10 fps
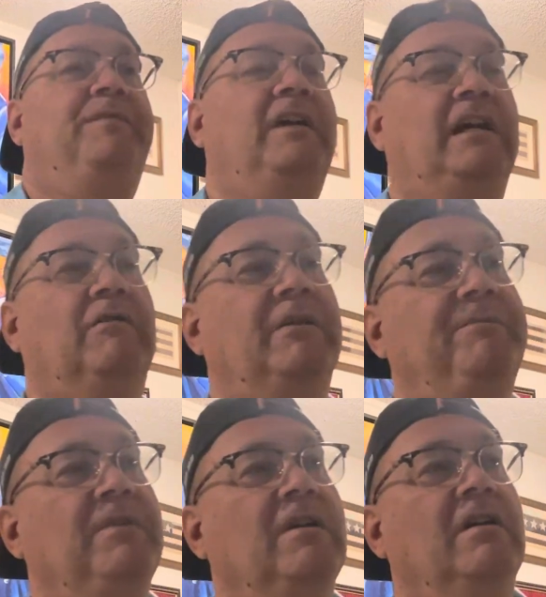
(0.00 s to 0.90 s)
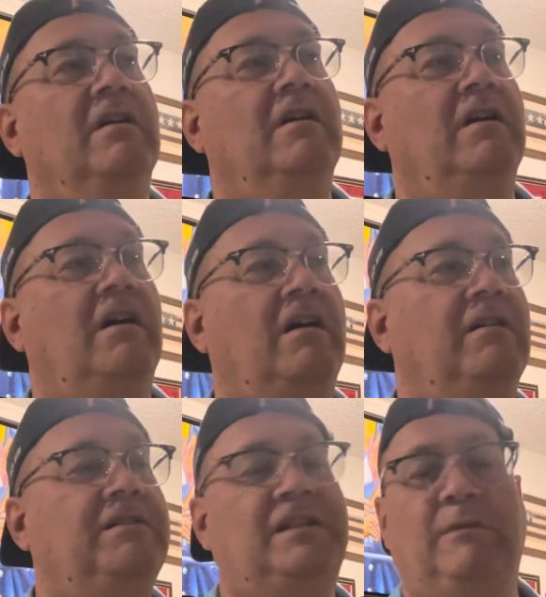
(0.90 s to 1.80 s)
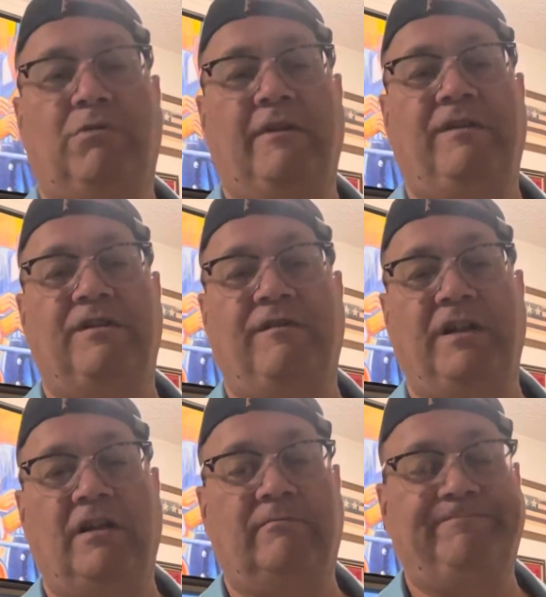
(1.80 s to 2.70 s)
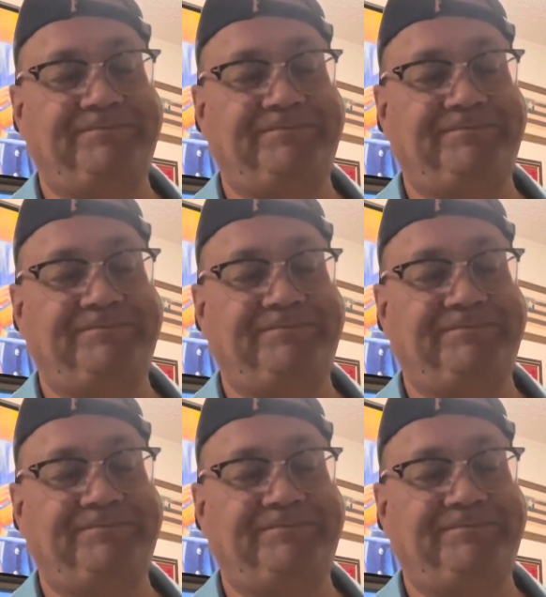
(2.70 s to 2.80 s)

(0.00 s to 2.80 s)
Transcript: Anyway, see previous video.